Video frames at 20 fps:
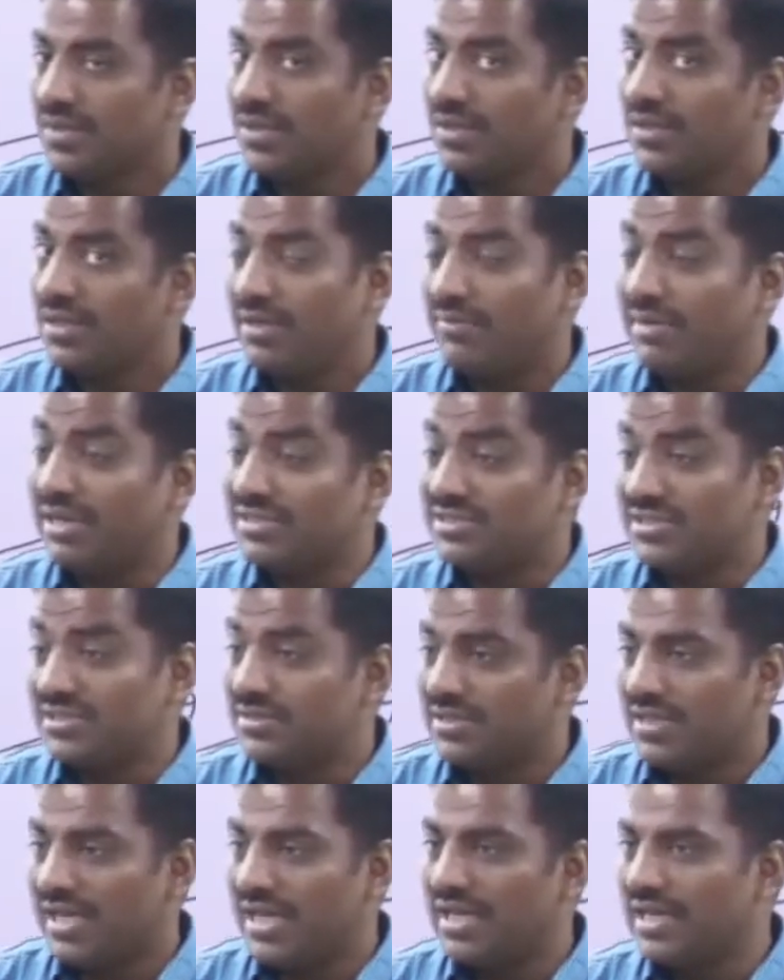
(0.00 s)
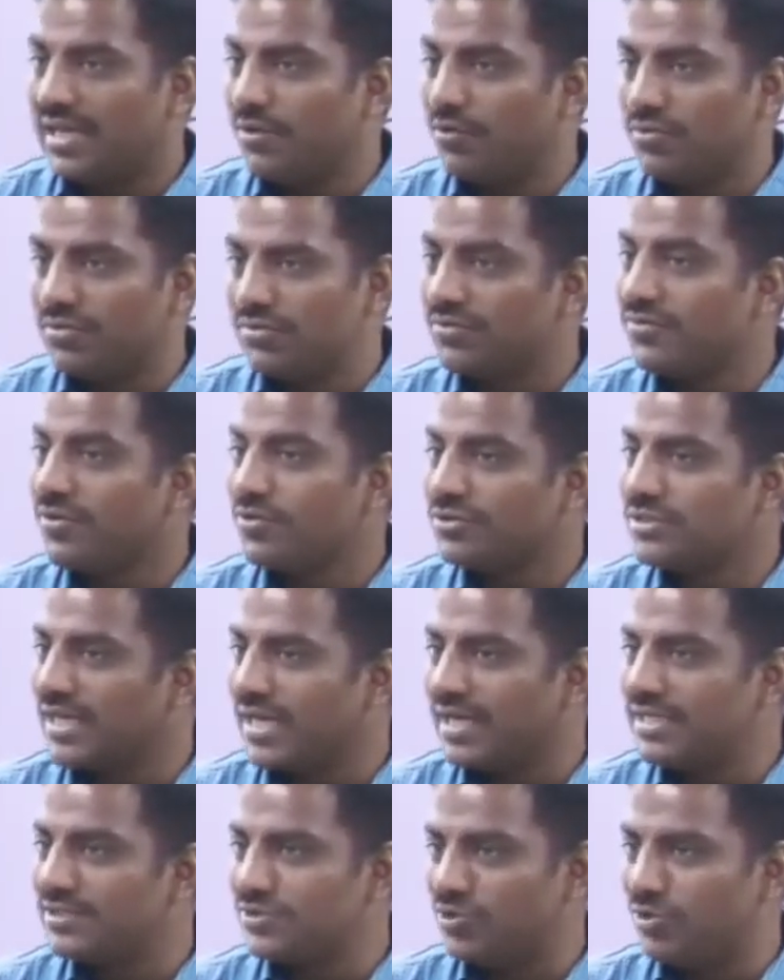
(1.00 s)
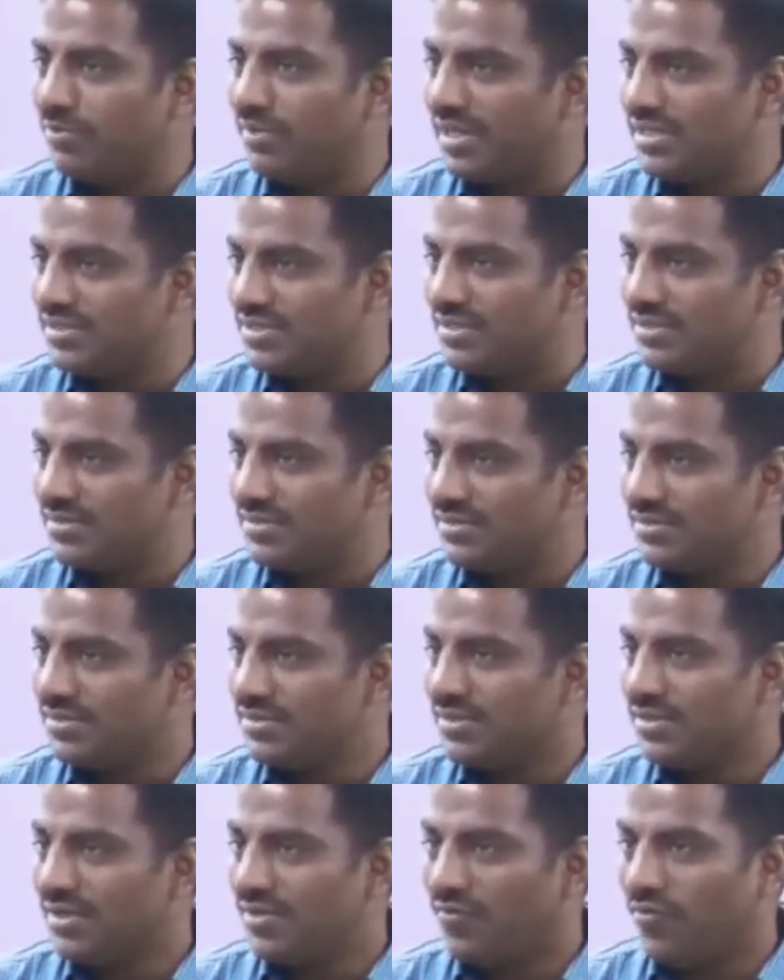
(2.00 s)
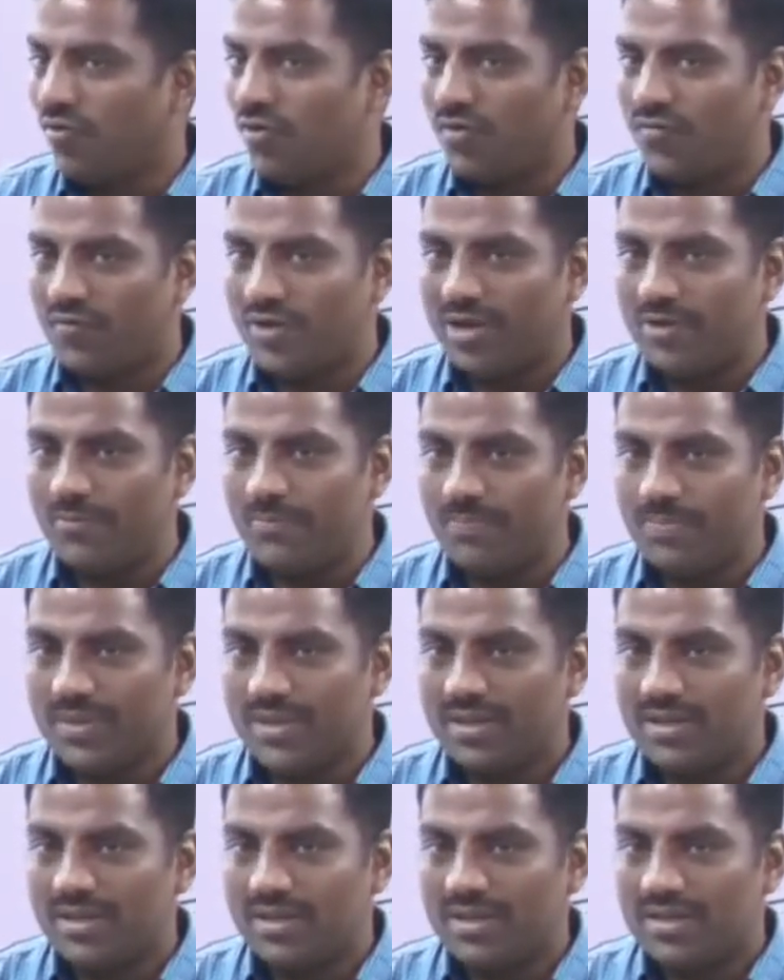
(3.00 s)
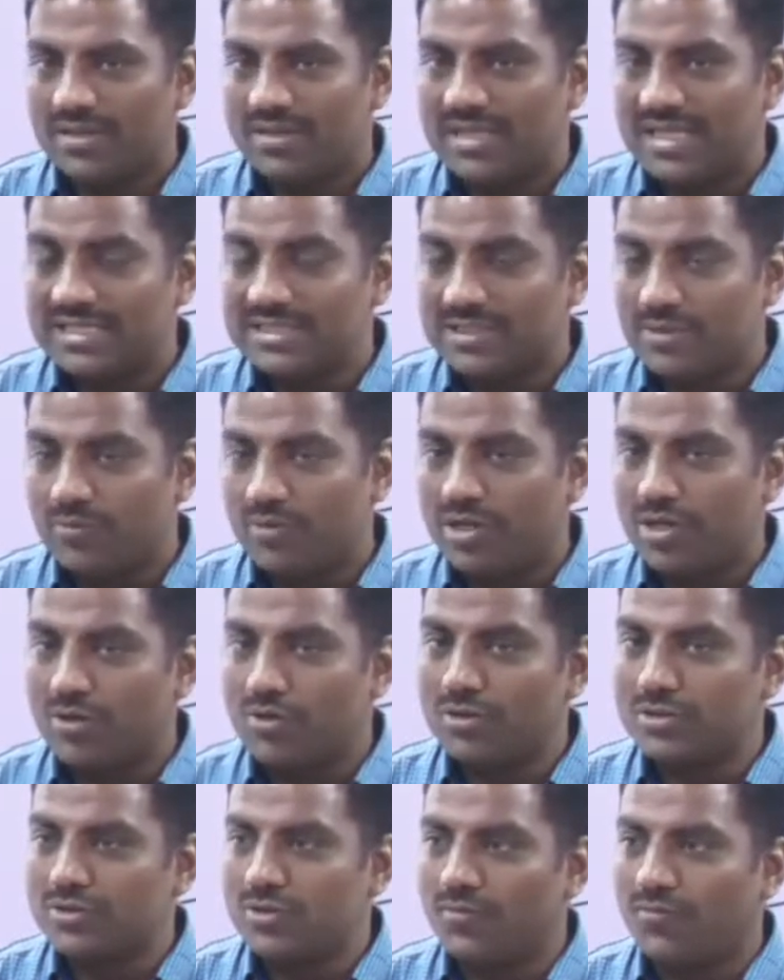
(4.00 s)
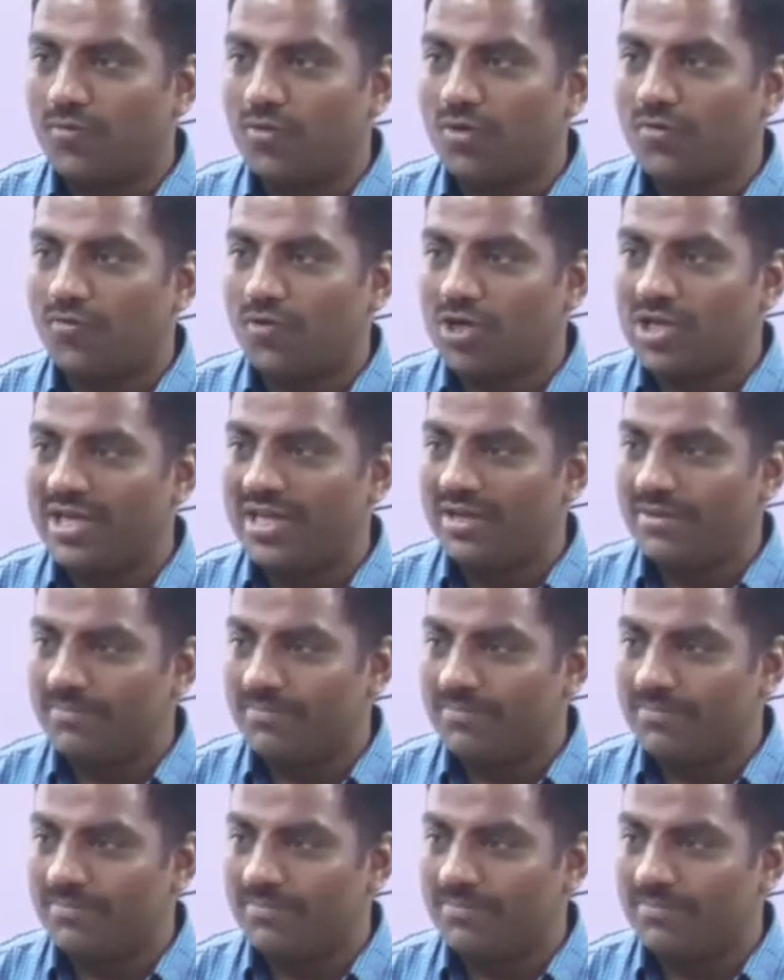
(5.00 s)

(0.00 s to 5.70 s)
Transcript: Imagine. I'll give a few seconds to imagine. 4.5. Then somewhere close to 4.40.